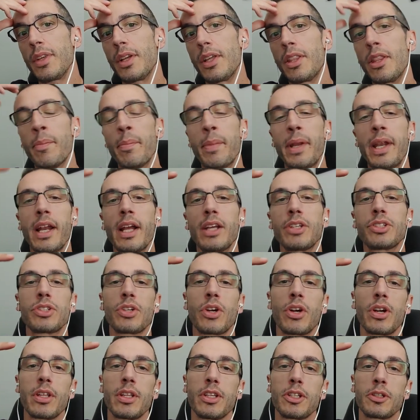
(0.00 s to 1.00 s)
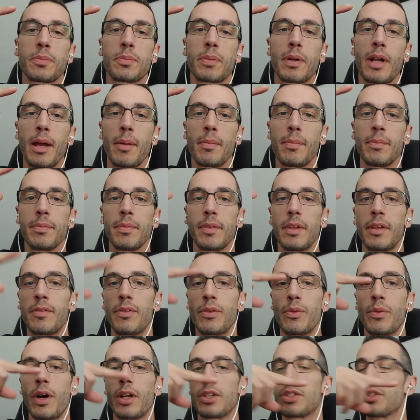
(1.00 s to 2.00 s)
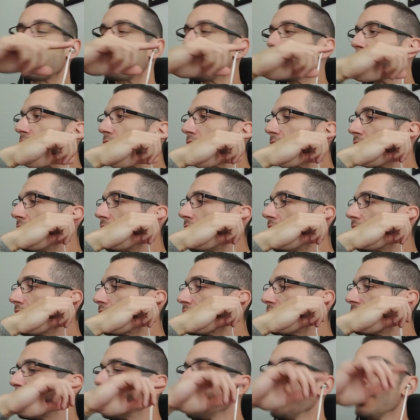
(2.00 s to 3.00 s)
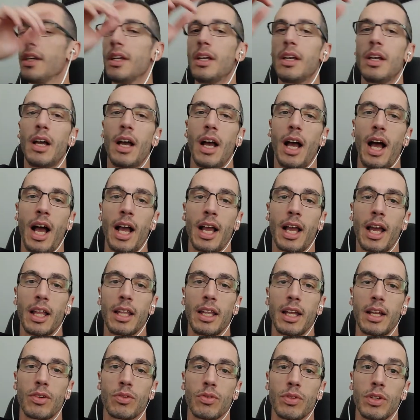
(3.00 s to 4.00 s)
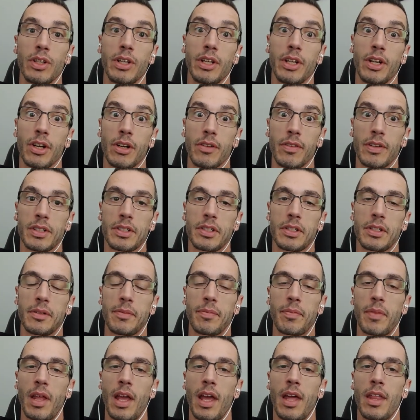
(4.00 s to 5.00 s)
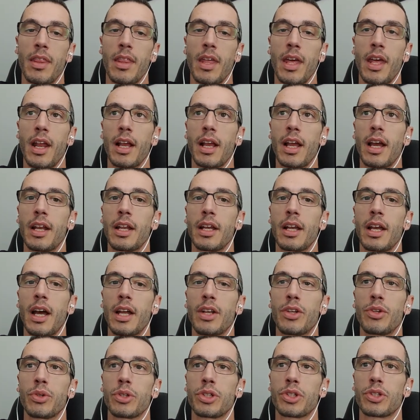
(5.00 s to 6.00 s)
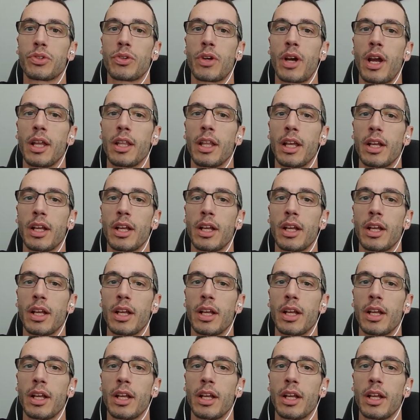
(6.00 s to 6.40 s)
the minute I started this prep, if you watch the first vlogs, I got like really nervous, and then I kind of got into a stride.